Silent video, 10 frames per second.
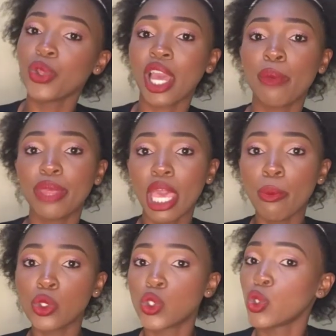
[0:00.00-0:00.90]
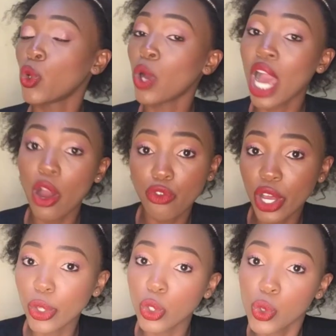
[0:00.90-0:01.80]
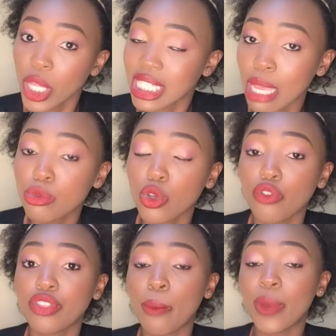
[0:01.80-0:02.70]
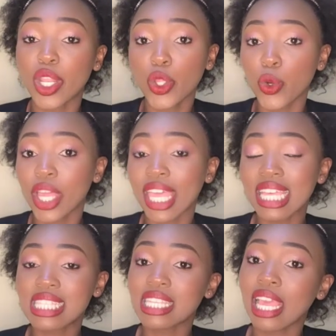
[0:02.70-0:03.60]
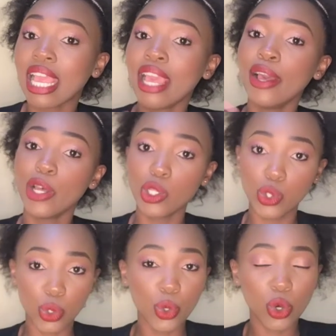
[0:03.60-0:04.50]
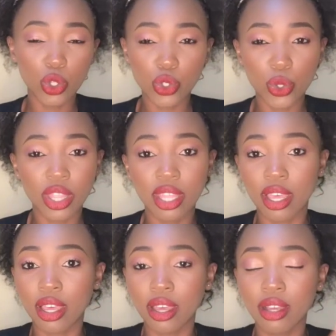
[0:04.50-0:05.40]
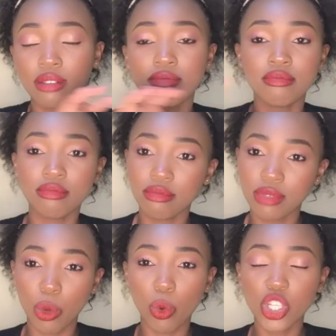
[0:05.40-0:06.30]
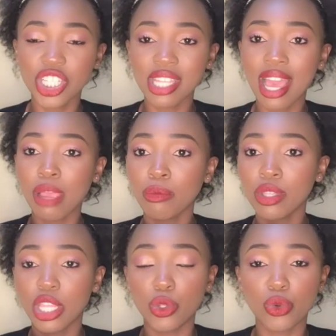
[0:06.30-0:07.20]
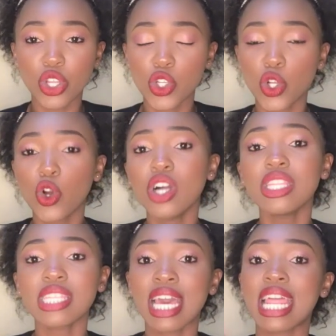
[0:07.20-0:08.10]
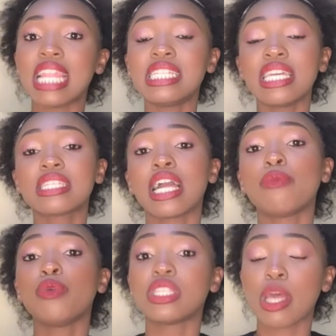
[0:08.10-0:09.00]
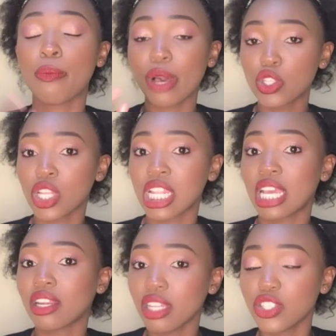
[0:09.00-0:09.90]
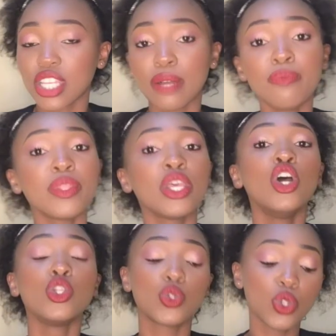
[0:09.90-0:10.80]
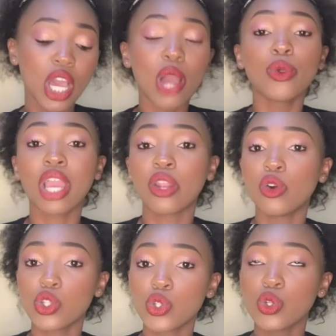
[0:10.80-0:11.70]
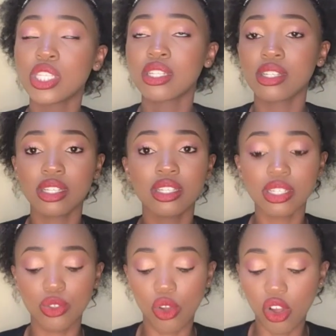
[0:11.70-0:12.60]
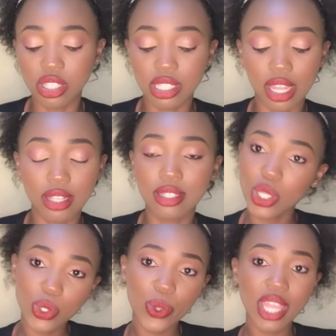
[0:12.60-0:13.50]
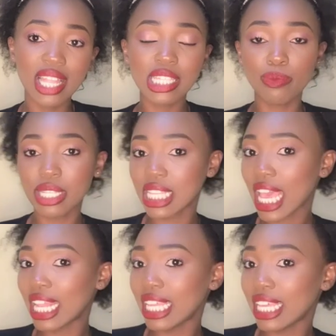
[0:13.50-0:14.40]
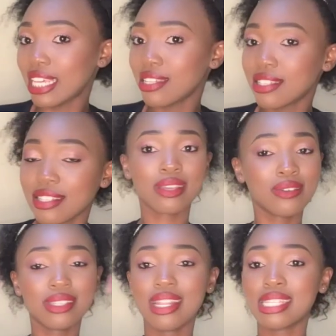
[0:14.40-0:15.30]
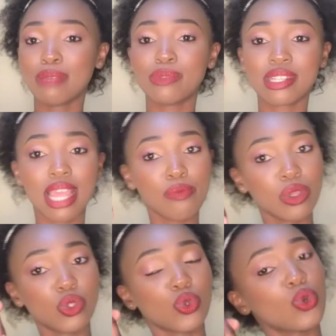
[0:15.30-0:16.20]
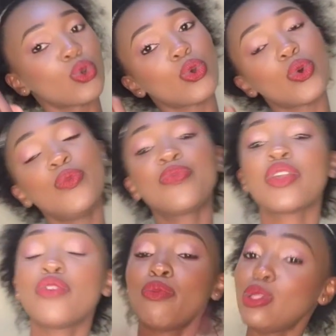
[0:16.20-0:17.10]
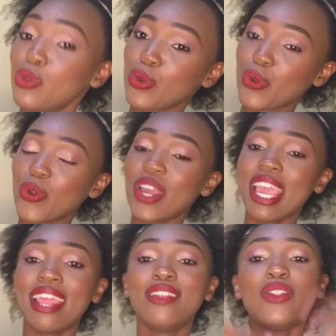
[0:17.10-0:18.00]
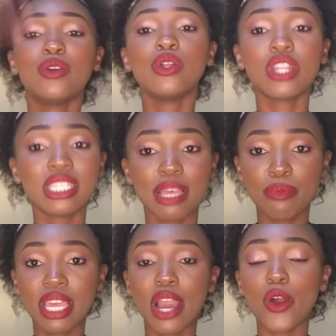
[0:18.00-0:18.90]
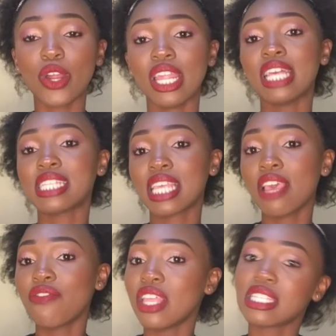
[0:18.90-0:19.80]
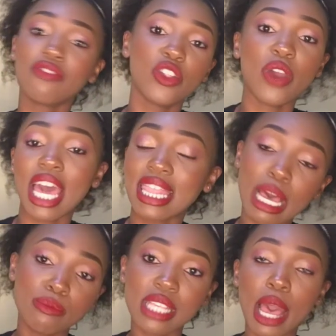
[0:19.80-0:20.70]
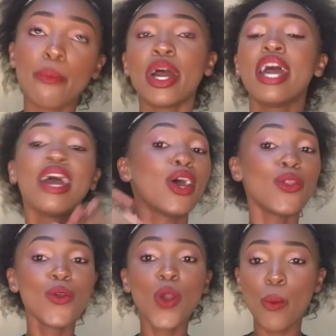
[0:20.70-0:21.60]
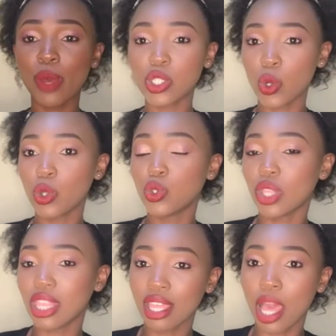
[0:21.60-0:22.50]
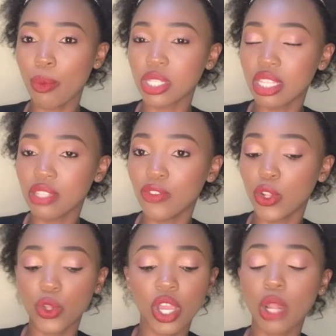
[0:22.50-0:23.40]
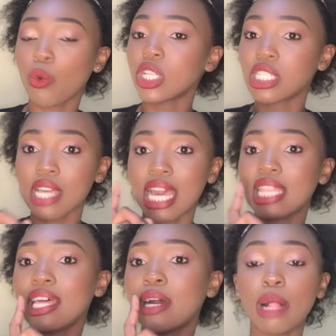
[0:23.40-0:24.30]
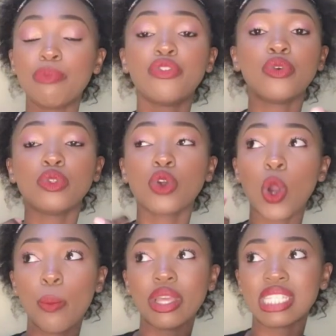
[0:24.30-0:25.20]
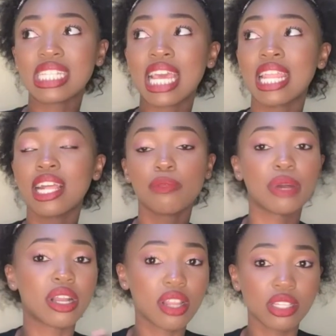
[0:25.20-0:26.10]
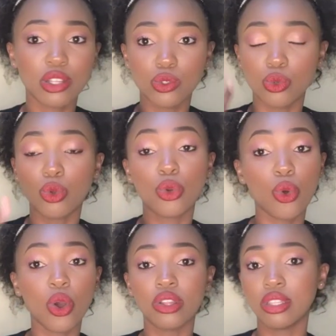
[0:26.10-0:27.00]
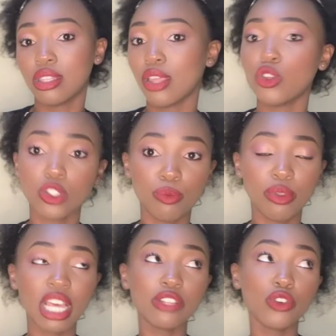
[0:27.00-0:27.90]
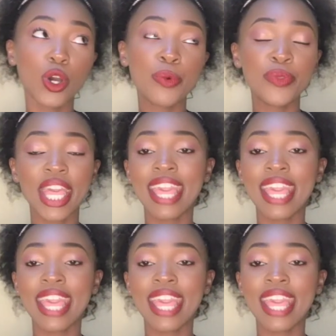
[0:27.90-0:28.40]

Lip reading: You can be able to know how far you're doing in terms of the money you're getting, to know also the watch time, the duration. All these analytics help you as a person and a creator to know how you can also strategize your content. So yeah, that's basically it. Consider subscribing to grow, for me to grow and, you know, reach a bigger audience. Give this video a thumbs up. Do comment on what you think about this video and what other helpful comments that can help a creator to grow on the YouTube platform.